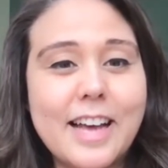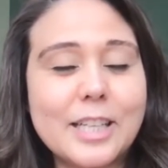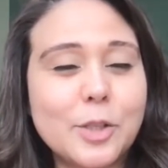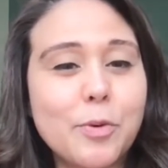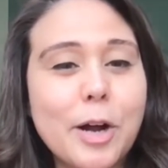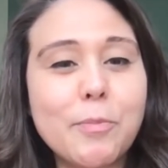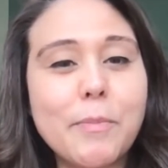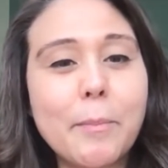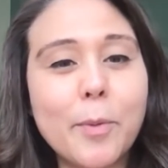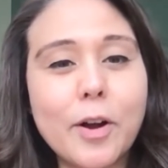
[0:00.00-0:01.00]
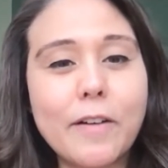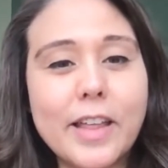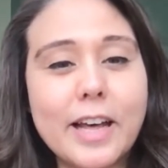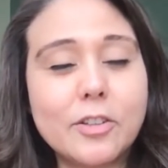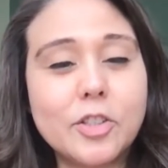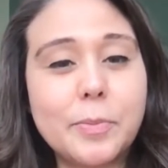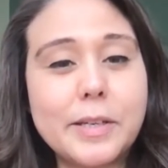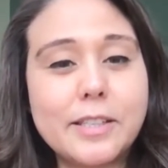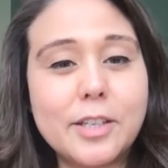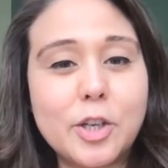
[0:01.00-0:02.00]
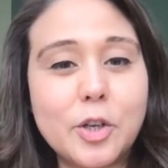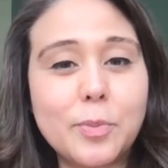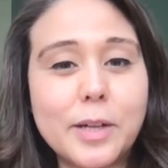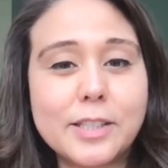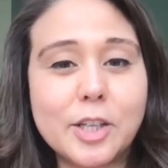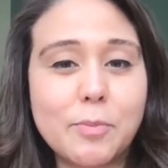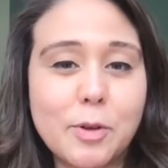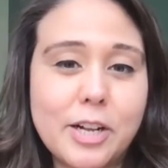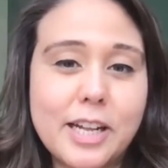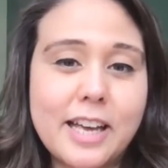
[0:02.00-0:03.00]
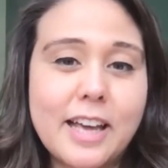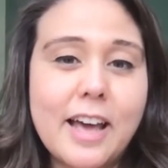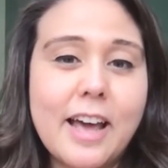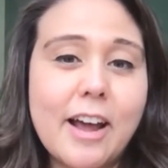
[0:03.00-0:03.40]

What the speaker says: As a proud member of the LGBTQ community,